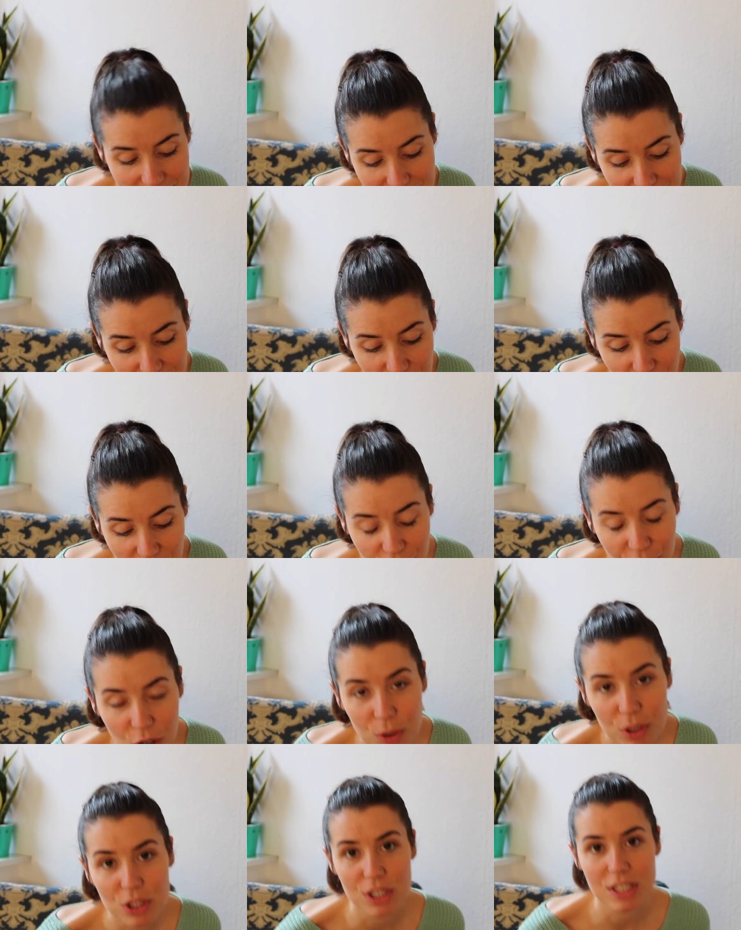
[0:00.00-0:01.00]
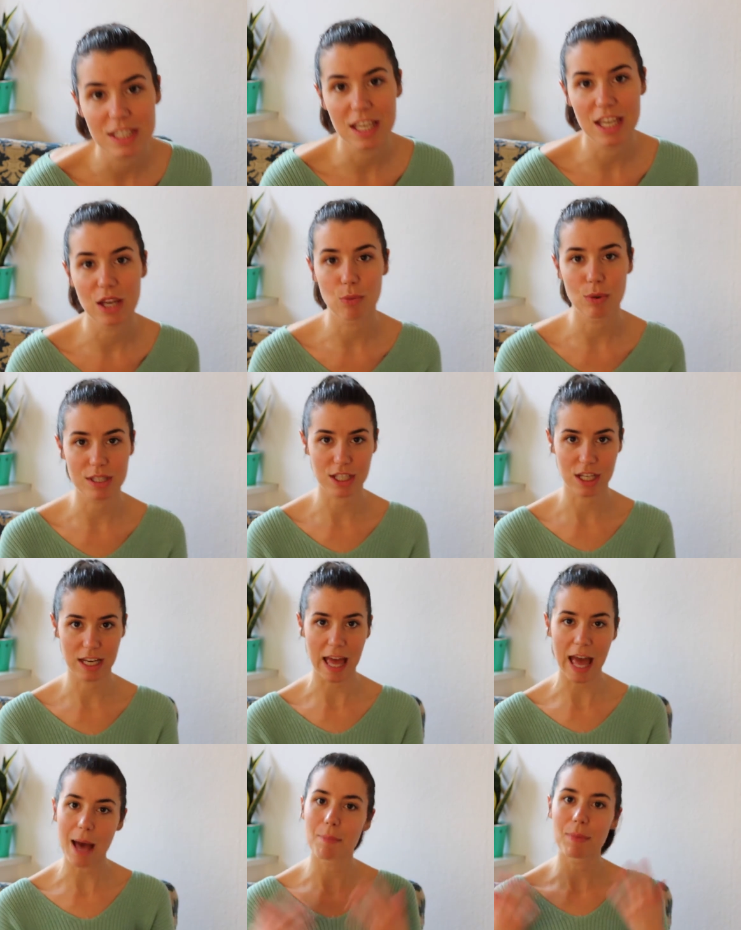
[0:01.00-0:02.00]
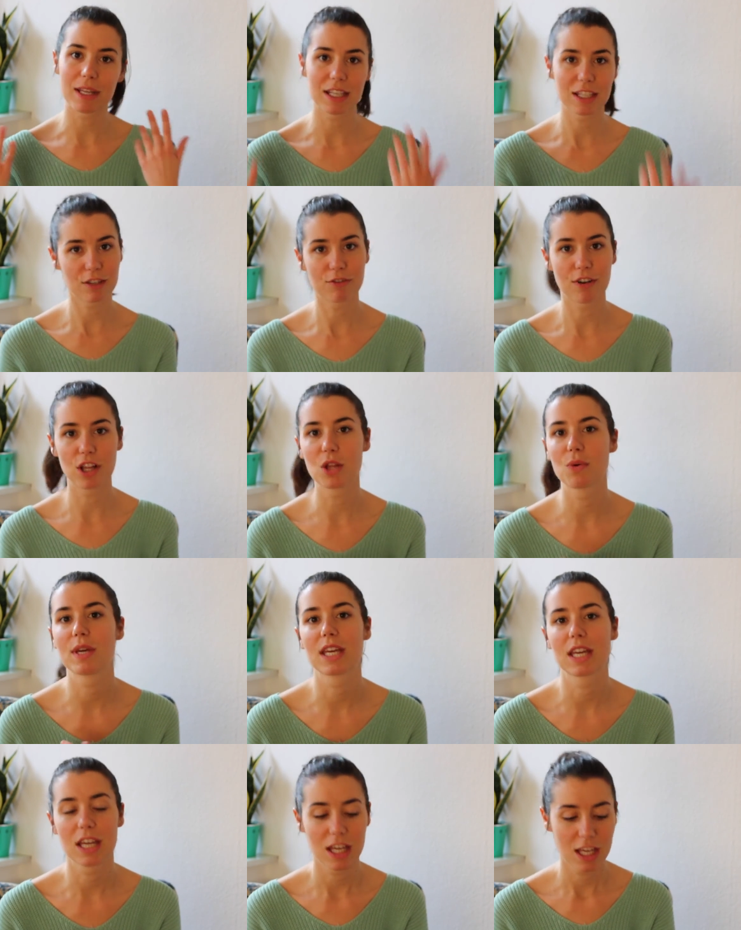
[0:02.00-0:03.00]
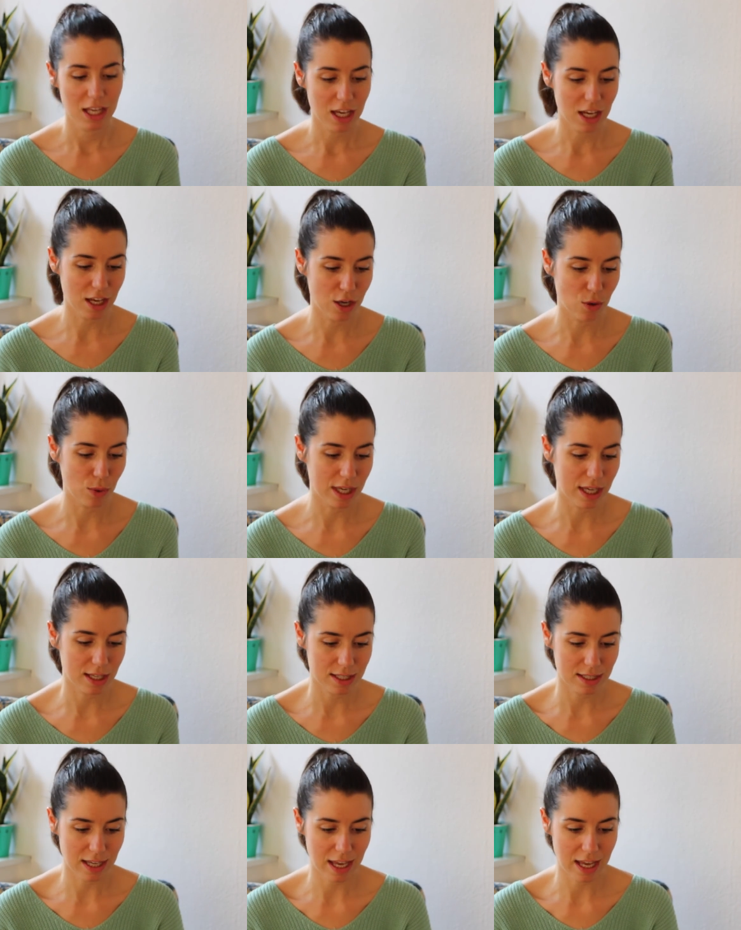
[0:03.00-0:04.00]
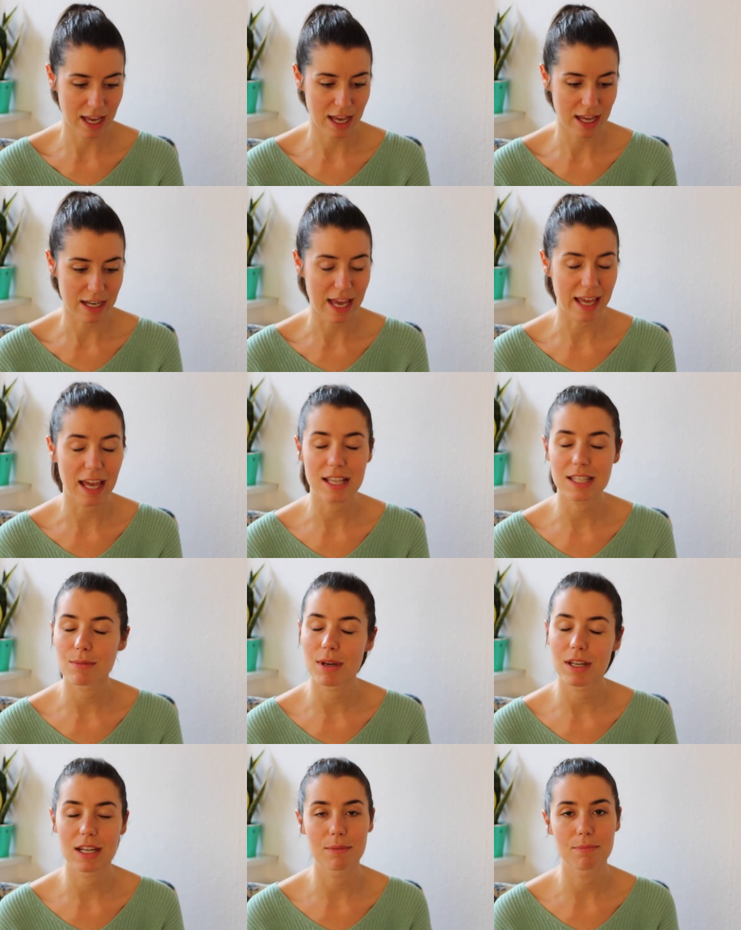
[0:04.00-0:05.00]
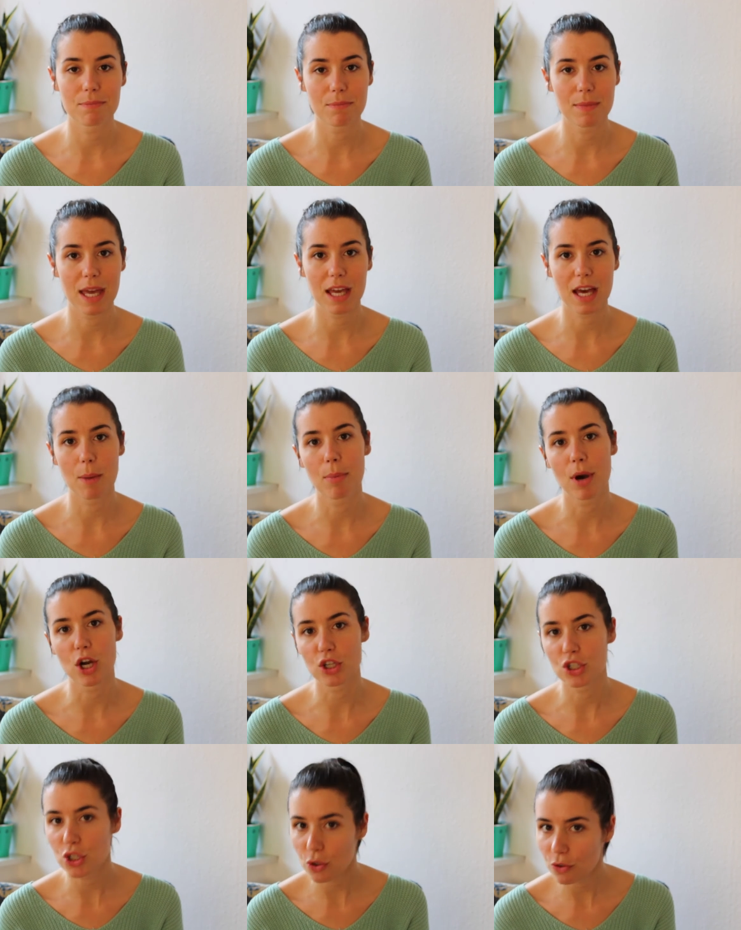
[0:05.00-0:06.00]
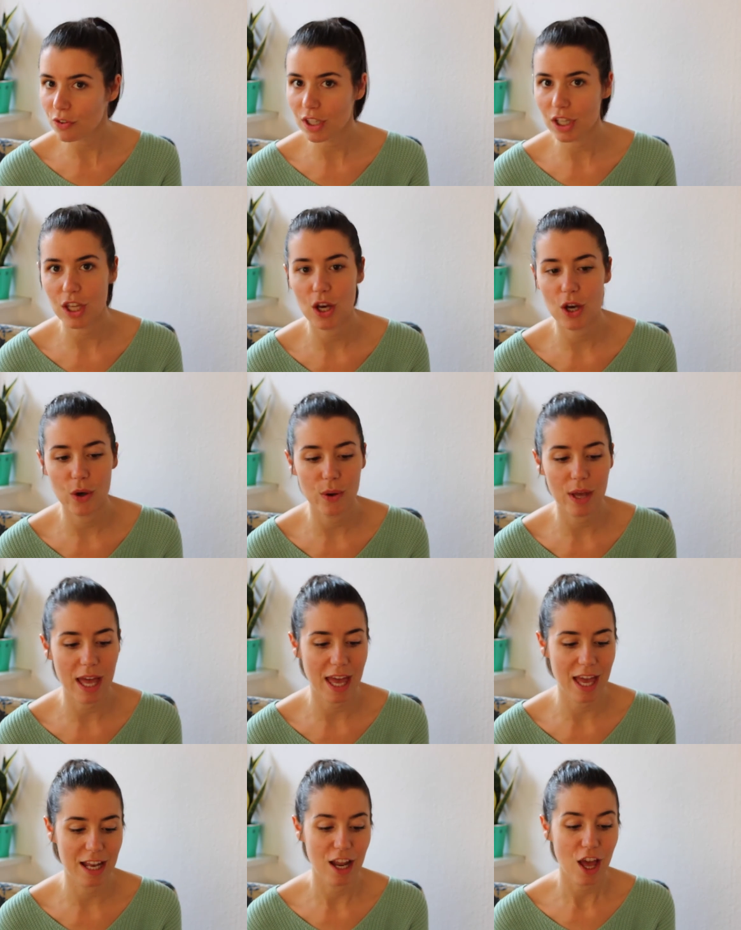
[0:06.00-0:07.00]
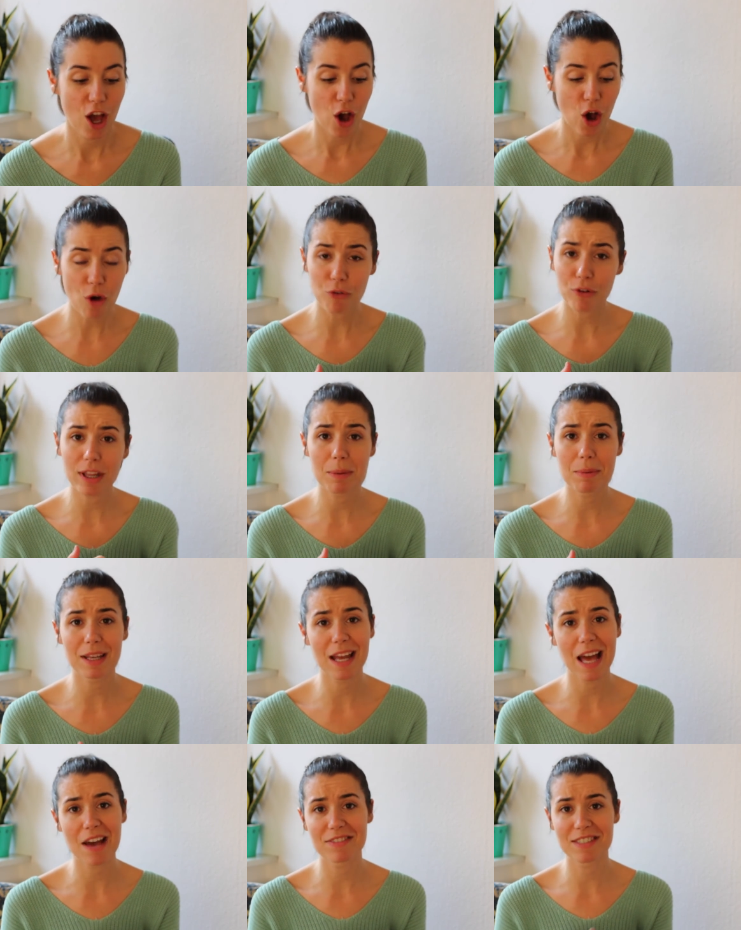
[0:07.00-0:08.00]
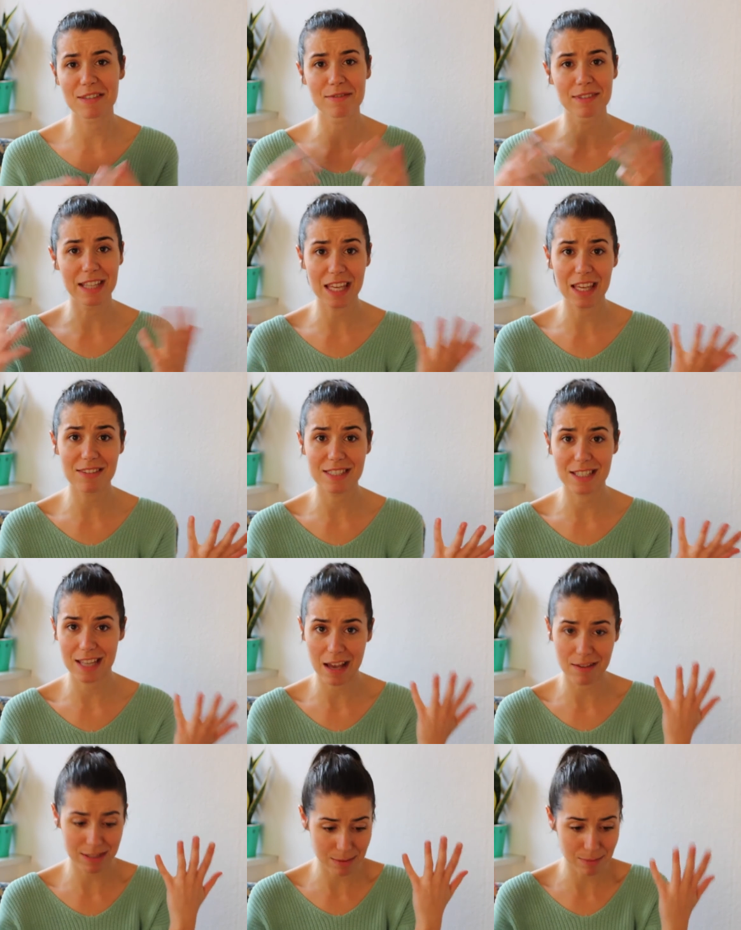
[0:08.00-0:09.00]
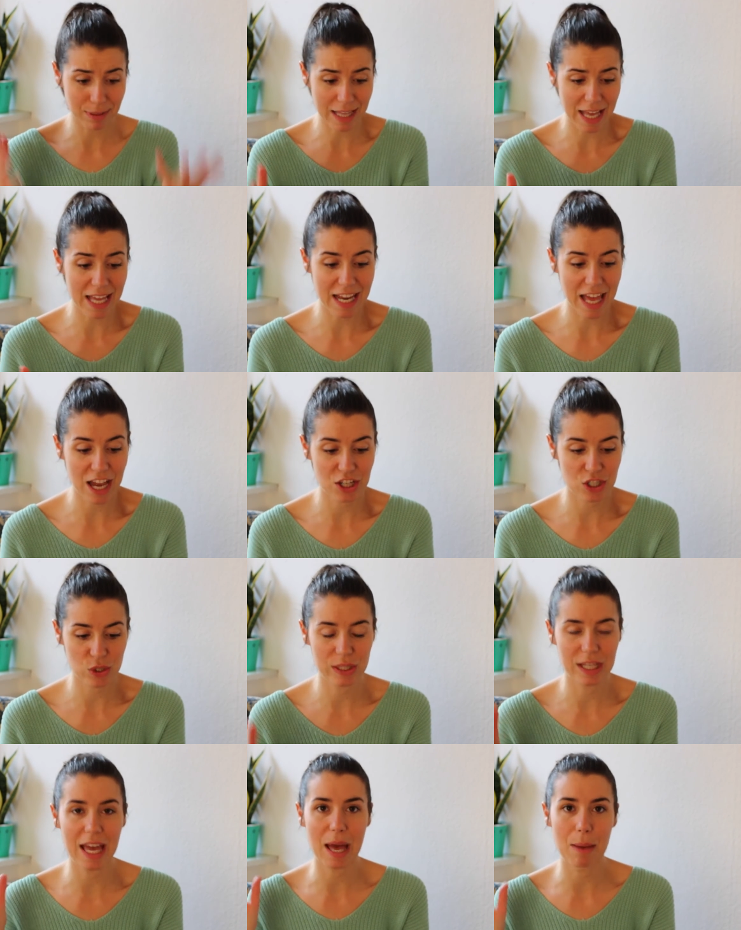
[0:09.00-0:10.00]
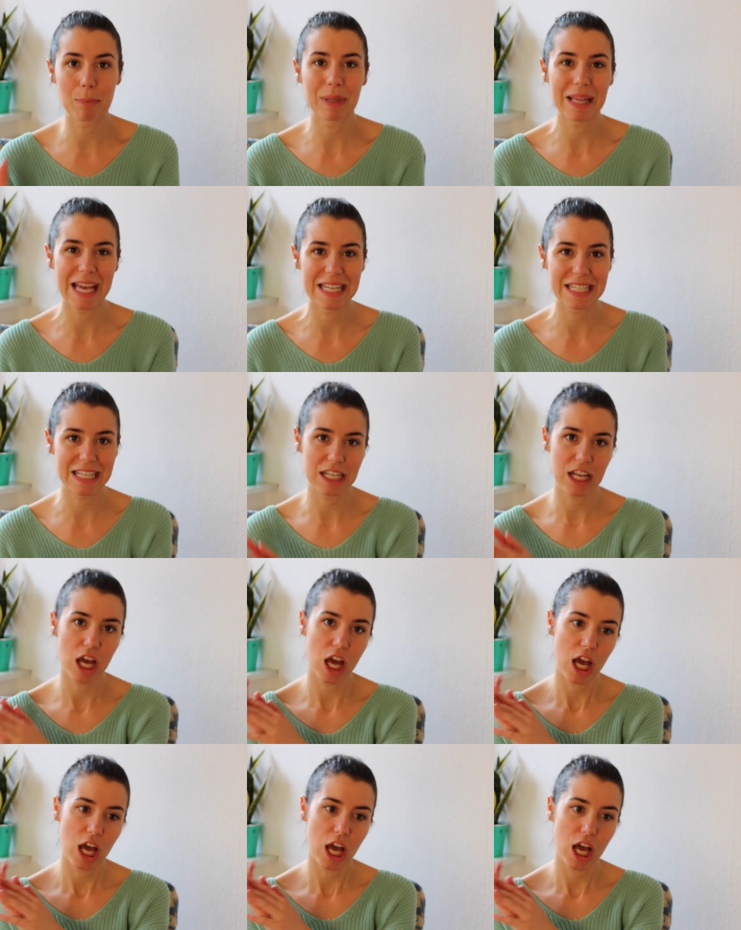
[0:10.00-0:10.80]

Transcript: still looking forward to seeing what's gonna happen in the following weeks, and I guess I'm gonna make a part 2 video, and hopefully I'm gonna have some leaves and have some plant actually planted